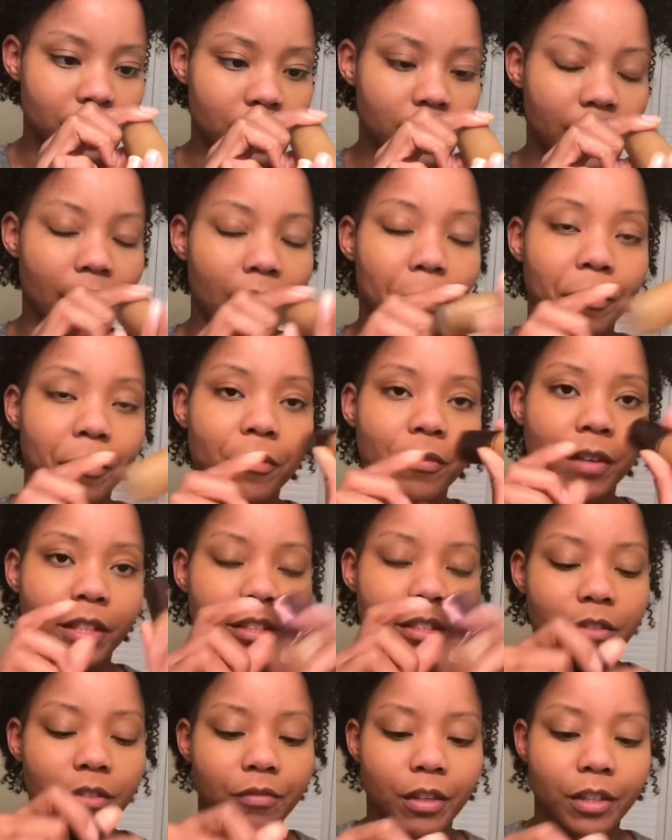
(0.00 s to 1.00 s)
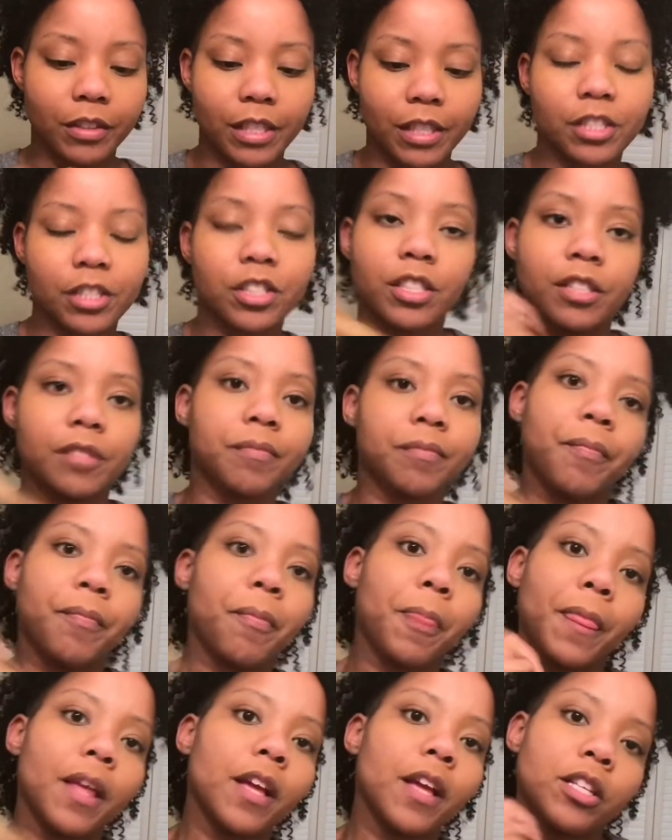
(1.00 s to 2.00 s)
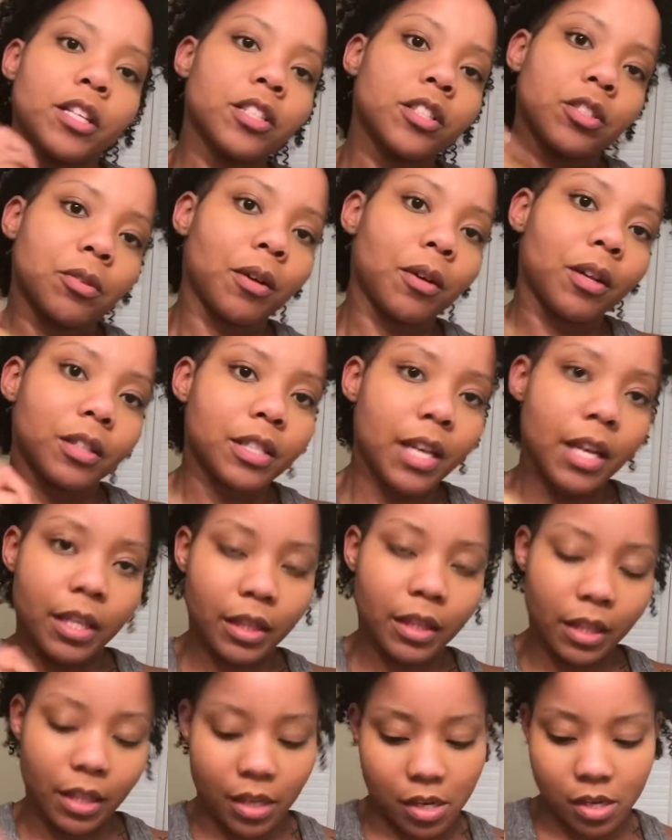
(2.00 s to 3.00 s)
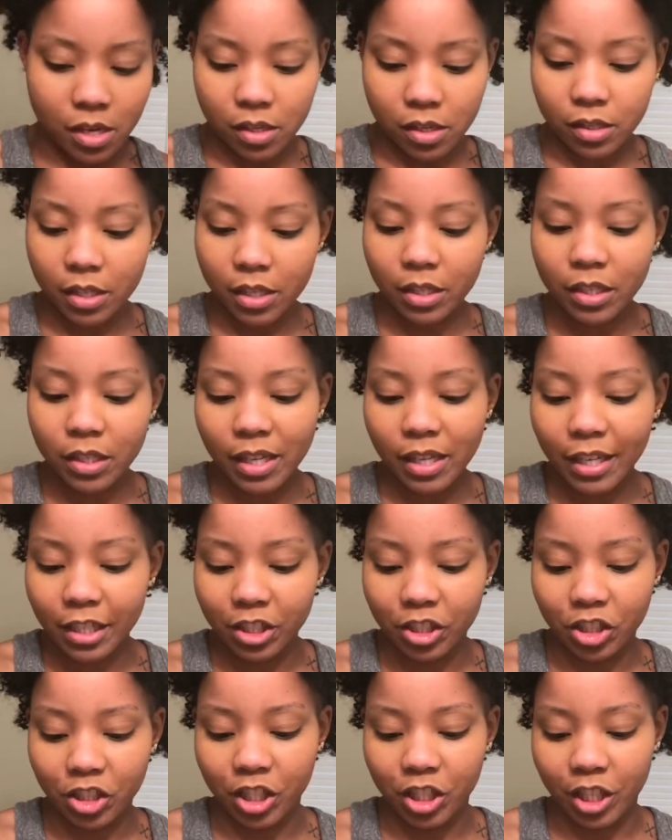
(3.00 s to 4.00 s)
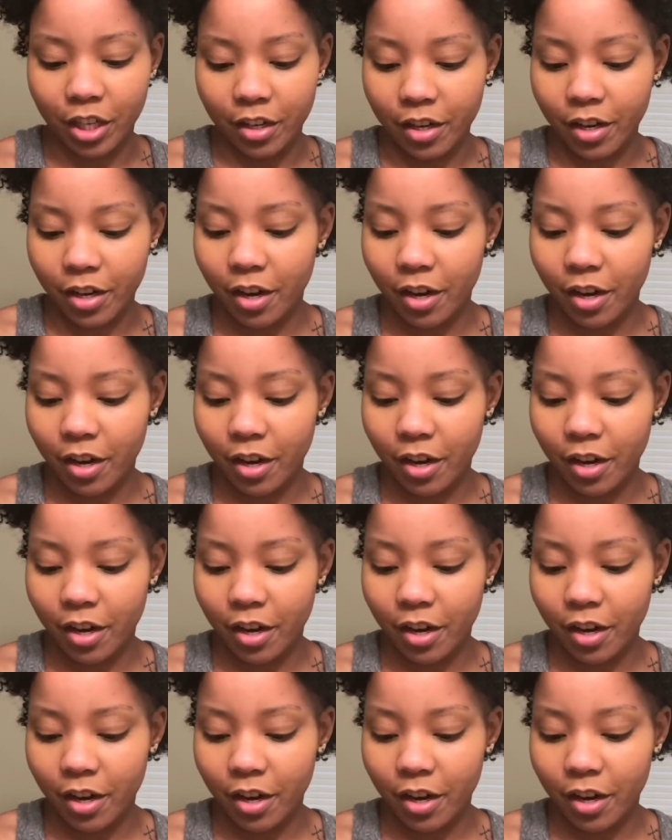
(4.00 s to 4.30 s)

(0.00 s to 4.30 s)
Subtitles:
Yeah, Perfecting Foundation. So I'll take this. This is like a sheer